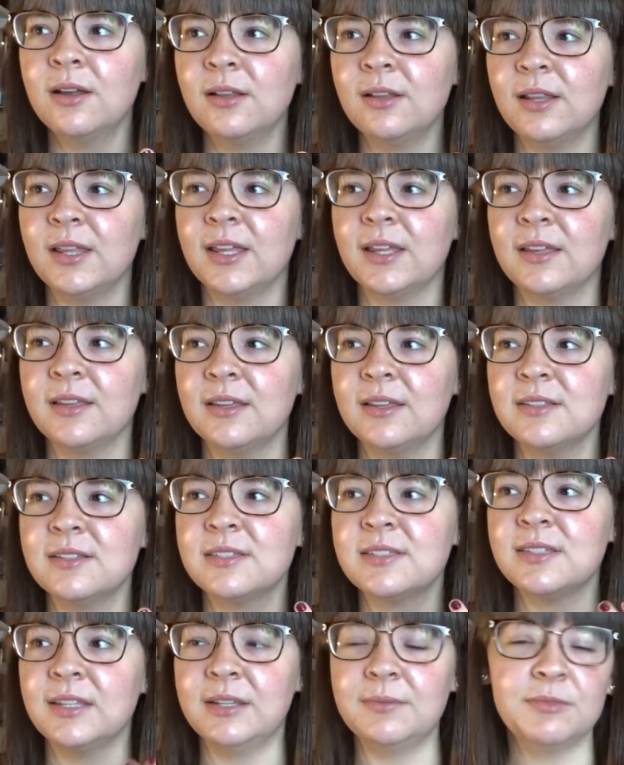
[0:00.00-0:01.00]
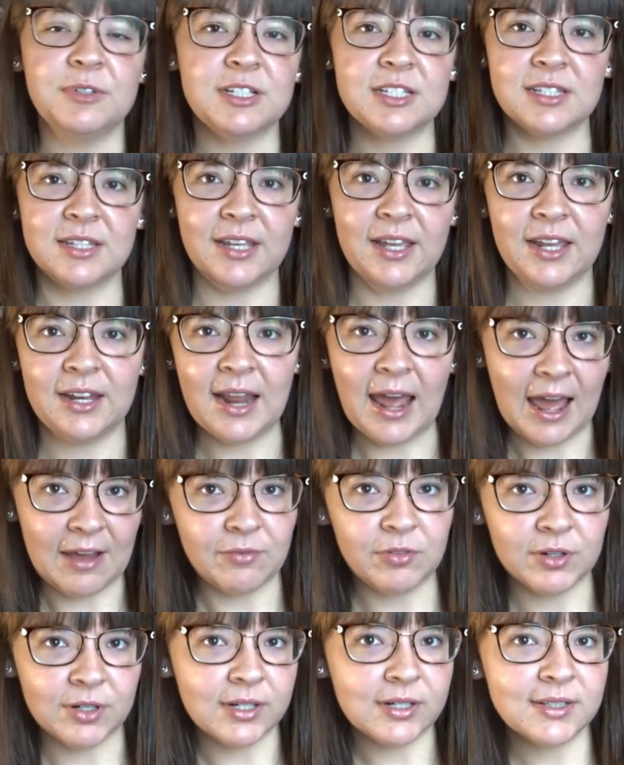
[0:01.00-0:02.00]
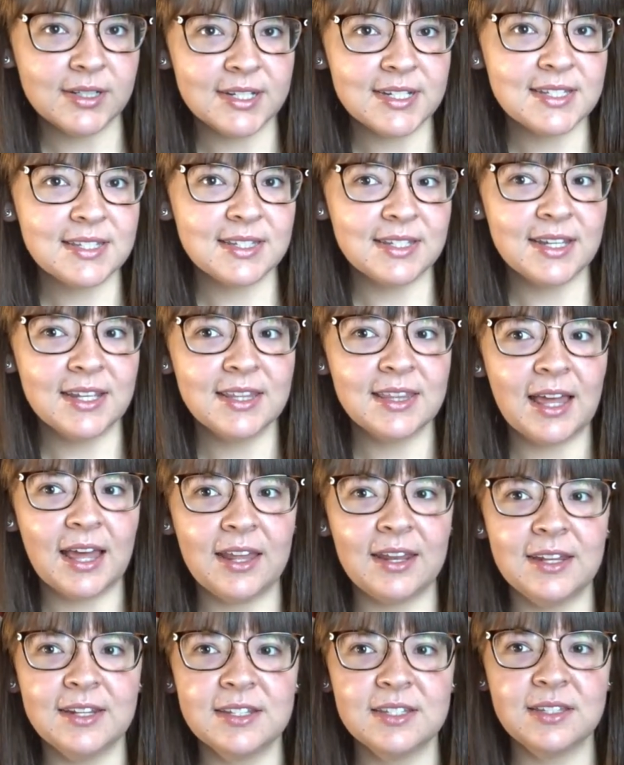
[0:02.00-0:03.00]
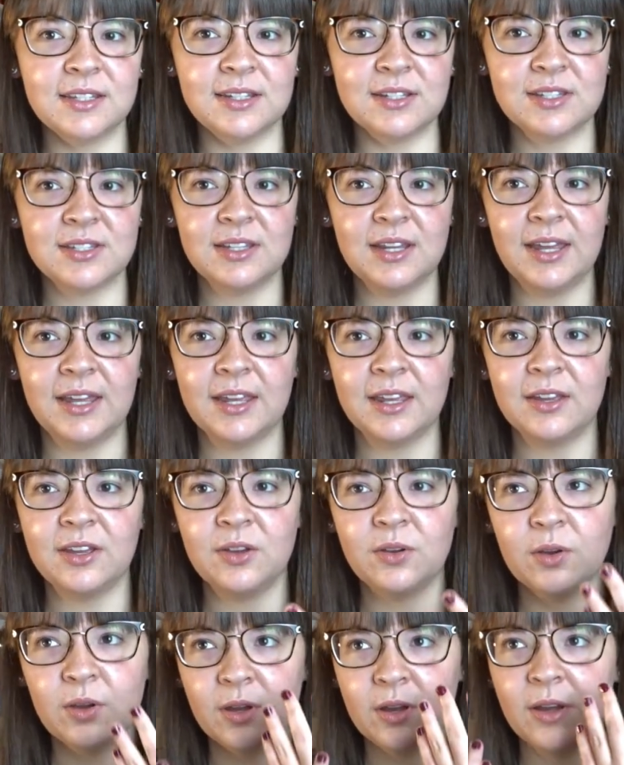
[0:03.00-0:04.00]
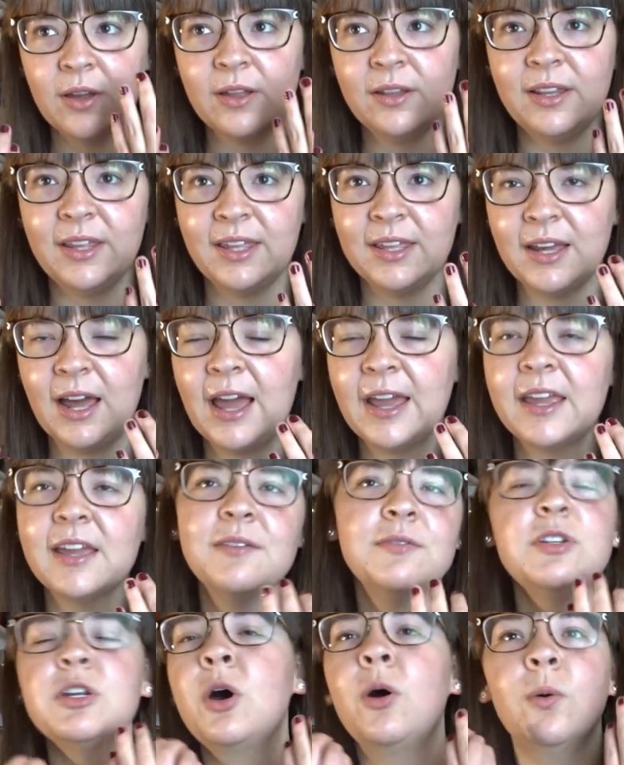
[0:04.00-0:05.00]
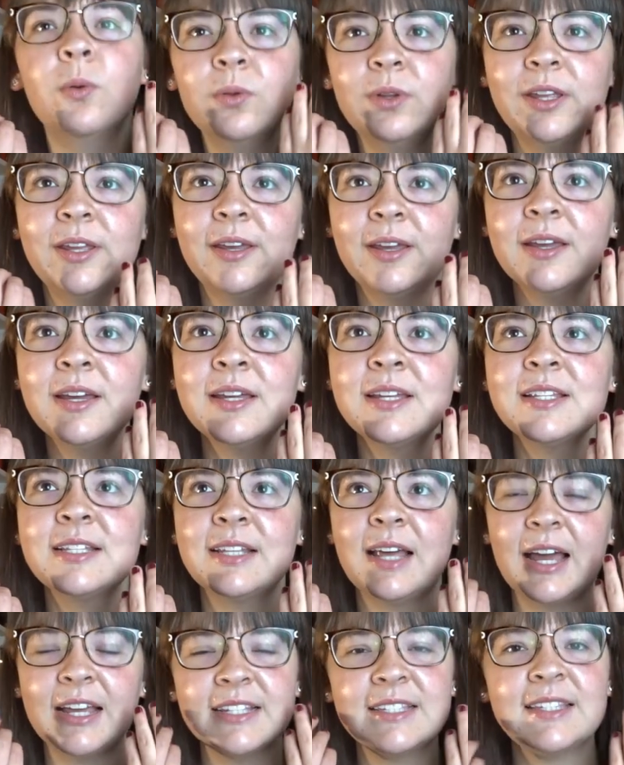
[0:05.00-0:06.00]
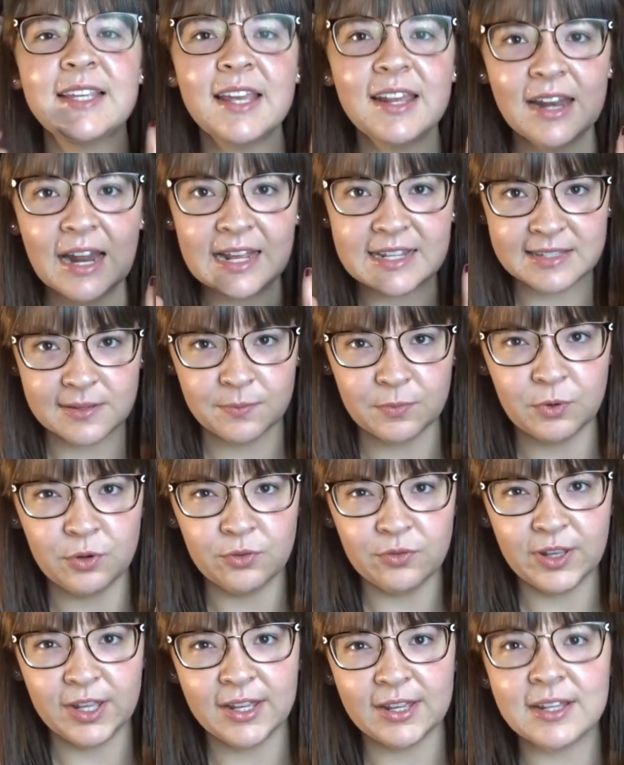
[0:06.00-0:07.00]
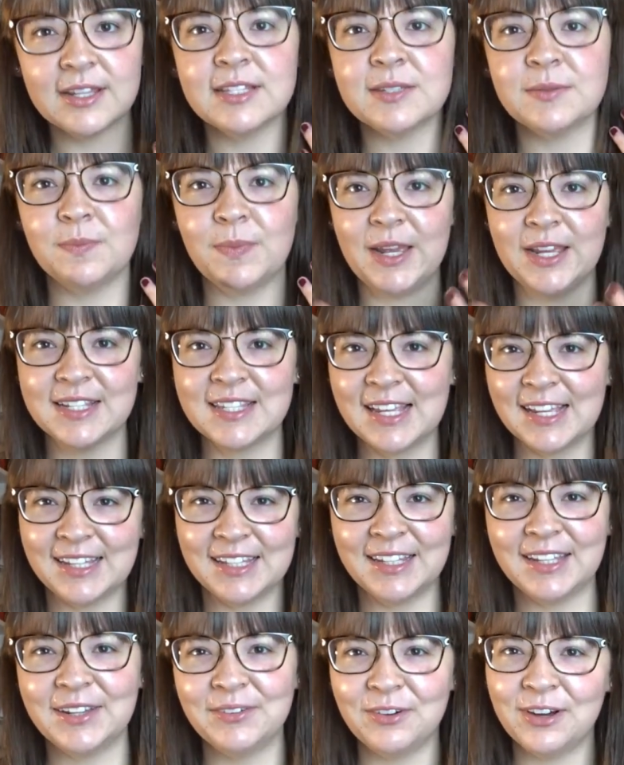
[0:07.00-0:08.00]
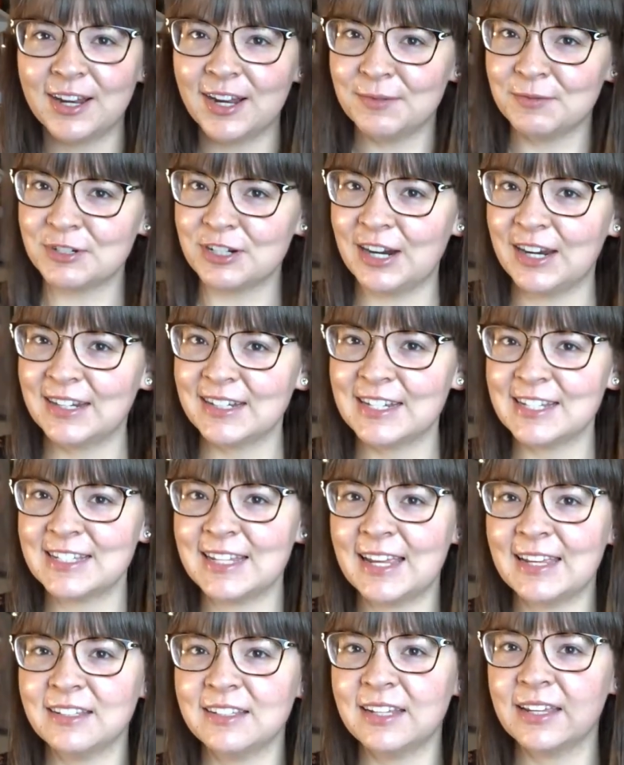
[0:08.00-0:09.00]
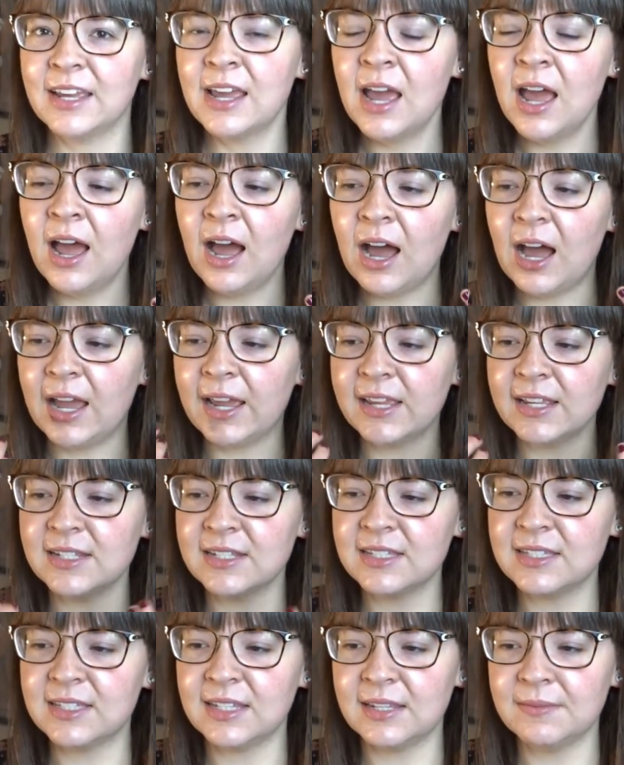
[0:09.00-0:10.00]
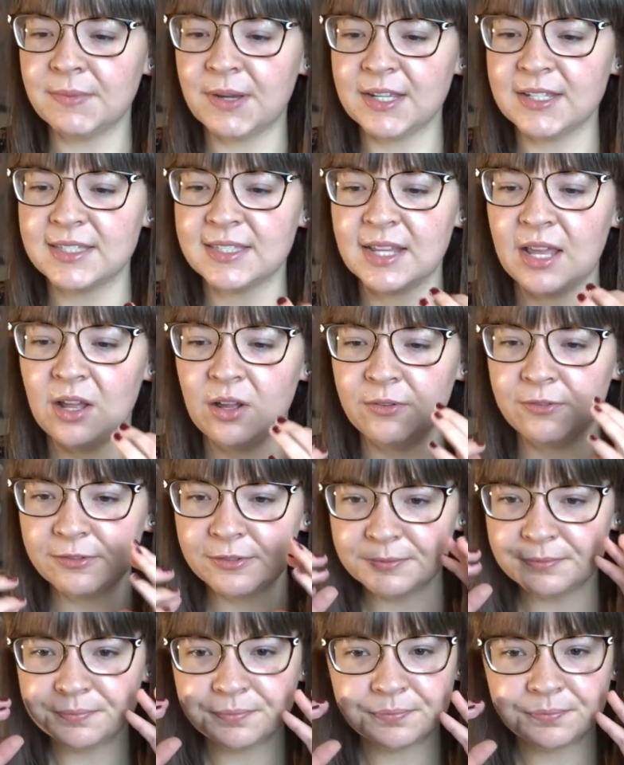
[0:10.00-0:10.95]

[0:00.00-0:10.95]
like seamlessly and effortlessly that it's just like I can totally, I see it as a movie is basically what I'm trying to say. Like, I can see myself